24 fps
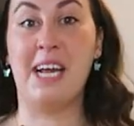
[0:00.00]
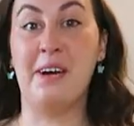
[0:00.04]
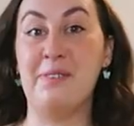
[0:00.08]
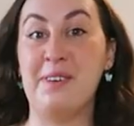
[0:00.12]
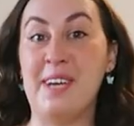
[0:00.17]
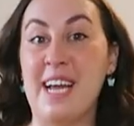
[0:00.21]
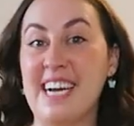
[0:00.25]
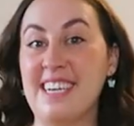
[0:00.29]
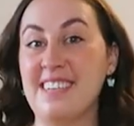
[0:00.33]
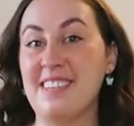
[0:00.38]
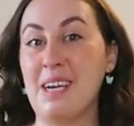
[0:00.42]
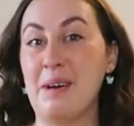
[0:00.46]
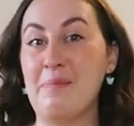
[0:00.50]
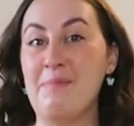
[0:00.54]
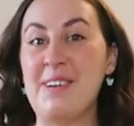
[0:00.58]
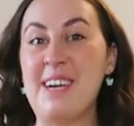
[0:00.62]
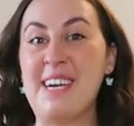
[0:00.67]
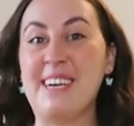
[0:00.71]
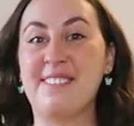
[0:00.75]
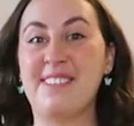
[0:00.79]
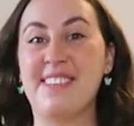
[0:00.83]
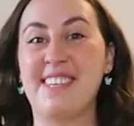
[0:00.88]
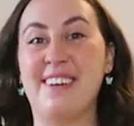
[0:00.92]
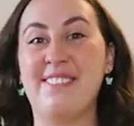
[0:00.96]
Now next up we
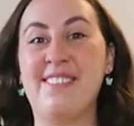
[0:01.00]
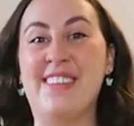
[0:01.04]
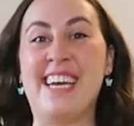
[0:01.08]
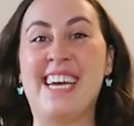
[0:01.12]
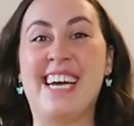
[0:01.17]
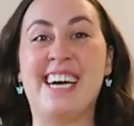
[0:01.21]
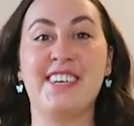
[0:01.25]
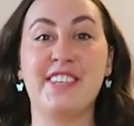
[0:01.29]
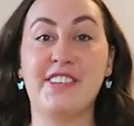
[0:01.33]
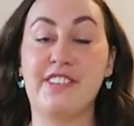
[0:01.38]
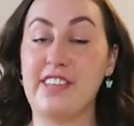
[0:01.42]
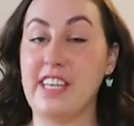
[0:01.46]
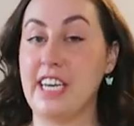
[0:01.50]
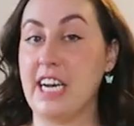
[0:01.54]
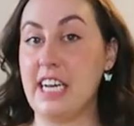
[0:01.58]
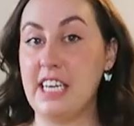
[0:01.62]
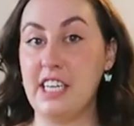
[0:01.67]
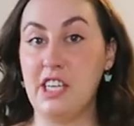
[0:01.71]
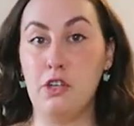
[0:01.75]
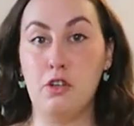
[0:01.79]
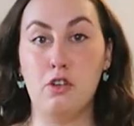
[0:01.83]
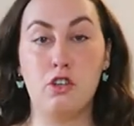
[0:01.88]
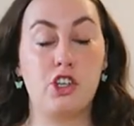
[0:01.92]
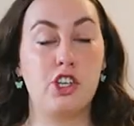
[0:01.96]
have something else that I
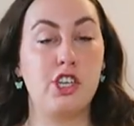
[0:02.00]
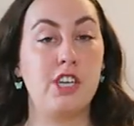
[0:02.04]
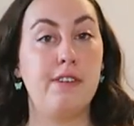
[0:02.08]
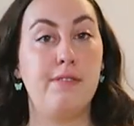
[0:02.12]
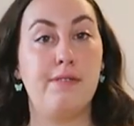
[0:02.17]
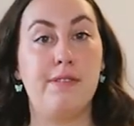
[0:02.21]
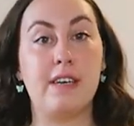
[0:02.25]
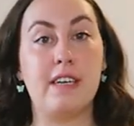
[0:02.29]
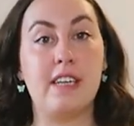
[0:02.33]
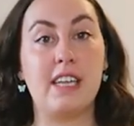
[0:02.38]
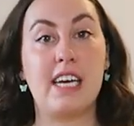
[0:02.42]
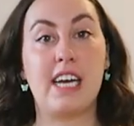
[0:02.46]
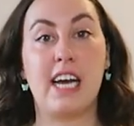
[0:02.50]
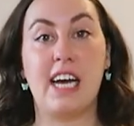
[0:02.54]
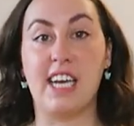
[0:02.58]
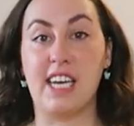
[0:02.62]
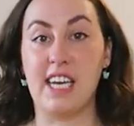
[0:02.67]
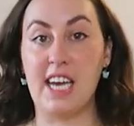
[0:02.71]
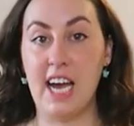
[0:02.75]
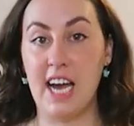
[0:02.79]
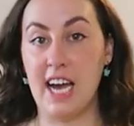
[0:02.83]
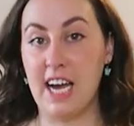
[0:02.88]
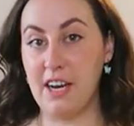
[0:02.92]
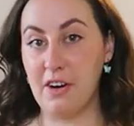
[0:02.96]
usually feel like I
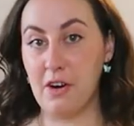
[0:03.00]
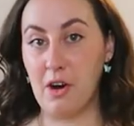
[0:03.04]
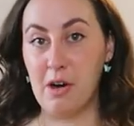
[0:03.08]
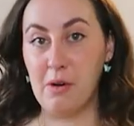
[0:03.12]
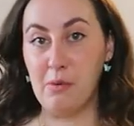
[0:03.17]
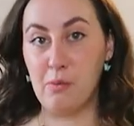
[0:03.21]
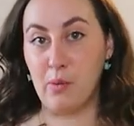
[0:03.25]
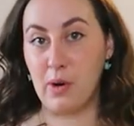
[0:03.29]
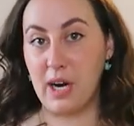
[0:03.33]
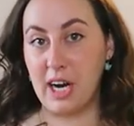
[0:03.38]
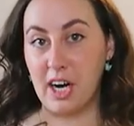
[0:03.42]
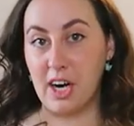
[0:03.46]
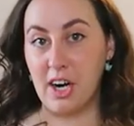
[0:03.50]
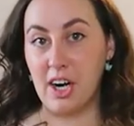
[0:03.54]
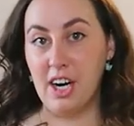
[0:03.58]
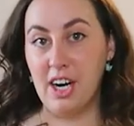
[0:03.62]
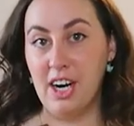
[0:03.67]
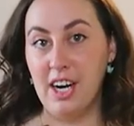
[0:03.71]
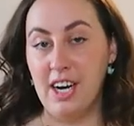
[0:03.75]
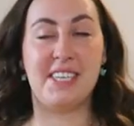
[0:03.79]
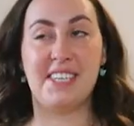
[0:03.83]
cannot wear